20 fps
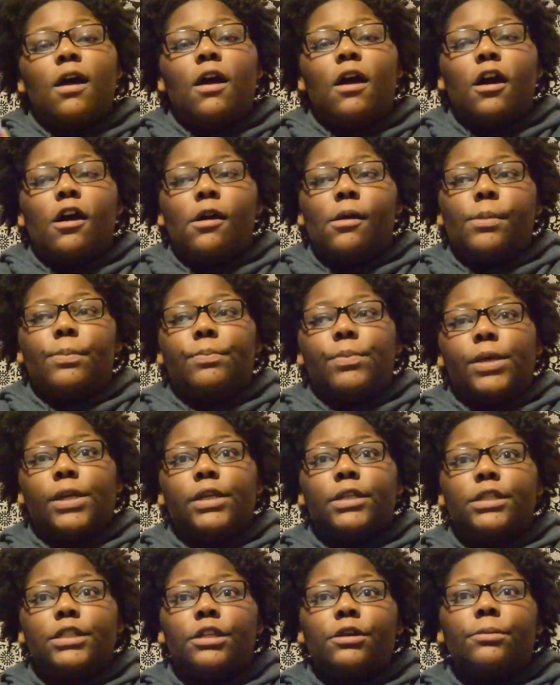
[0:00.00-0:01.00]
A
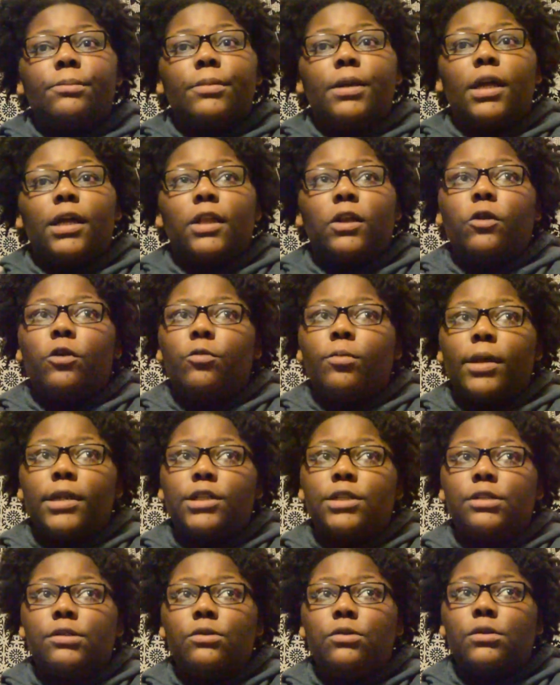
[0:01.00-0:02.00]
whole
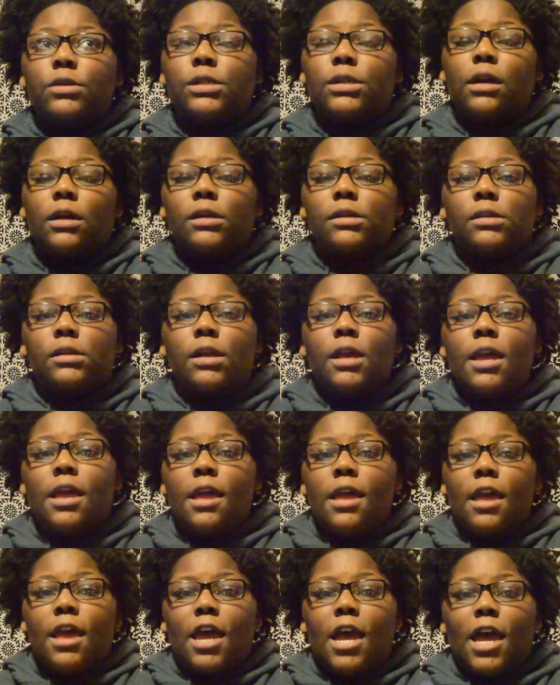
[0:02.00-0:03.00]
bunch of schools also
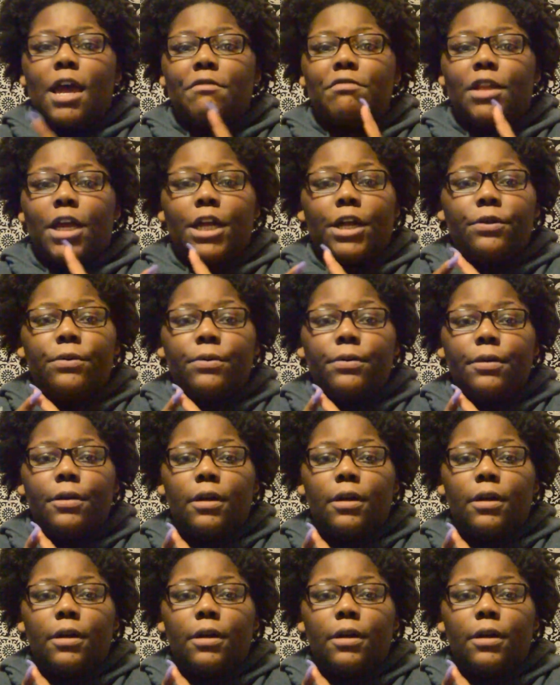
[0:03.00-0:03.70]
have like